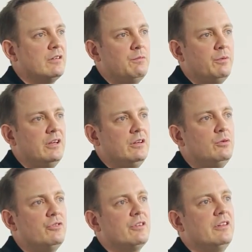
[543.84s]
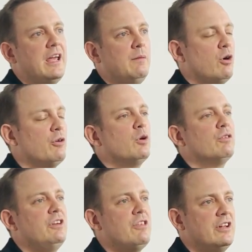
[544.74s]
that we use the name
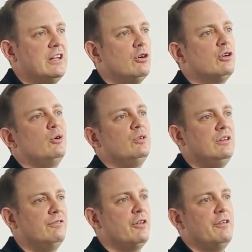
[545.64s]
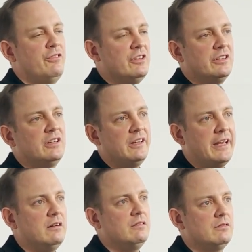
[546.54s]
automotive ethernet not only for the physical
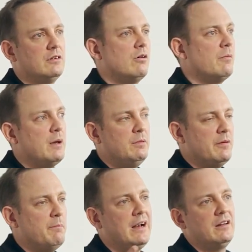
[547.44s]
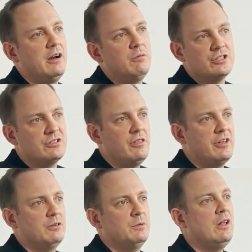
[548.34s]
layer or maybe the MAC layer which is
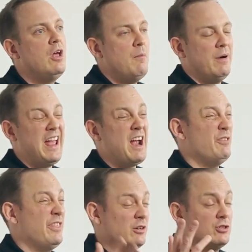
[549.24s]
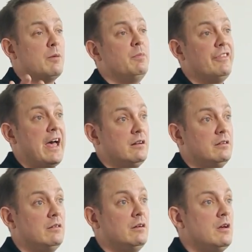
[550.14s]
ethernet as well but everything on top of that
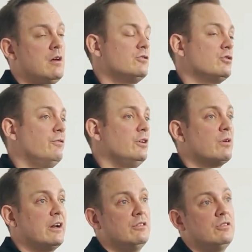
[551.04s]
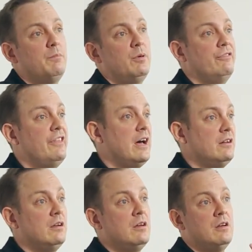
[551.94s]
so if you run on top of that